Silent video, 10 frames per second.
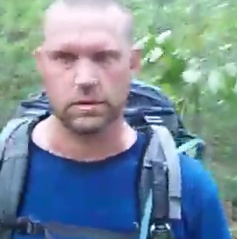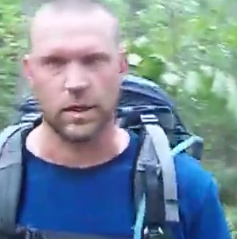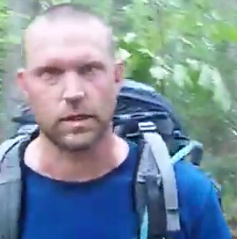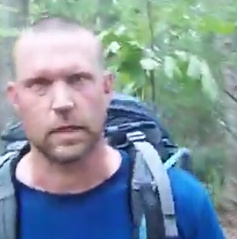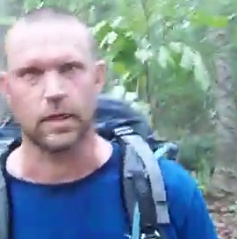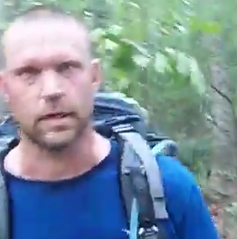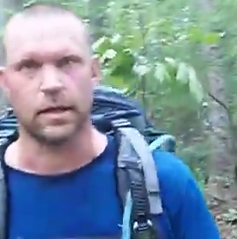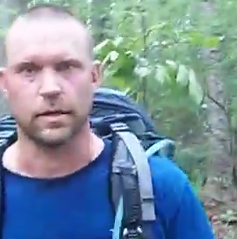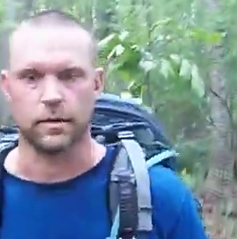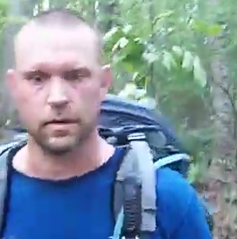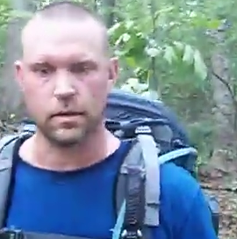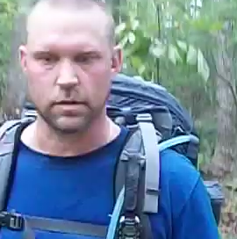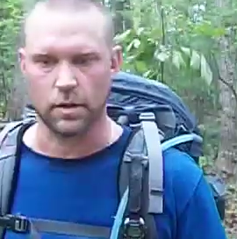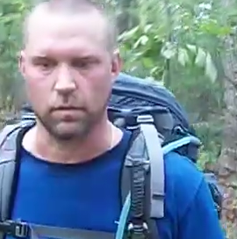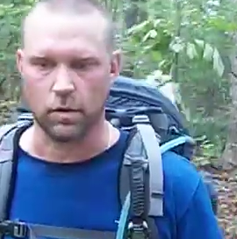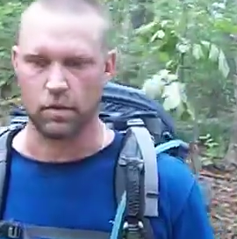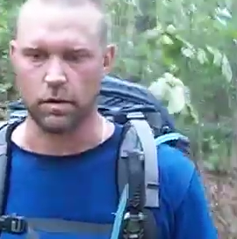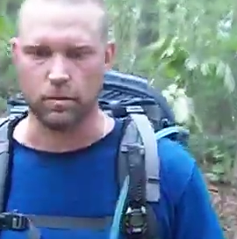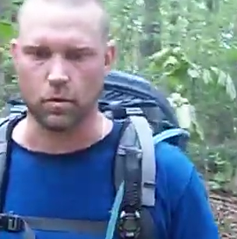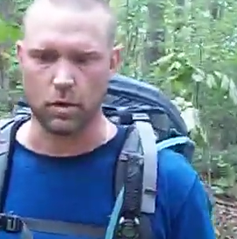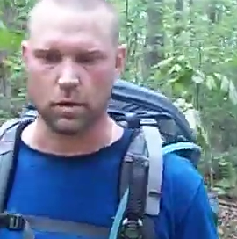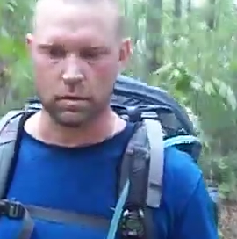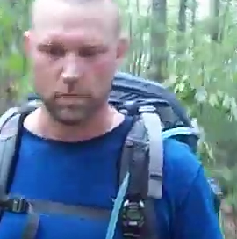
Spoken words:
stay the night down there, get water in the morning,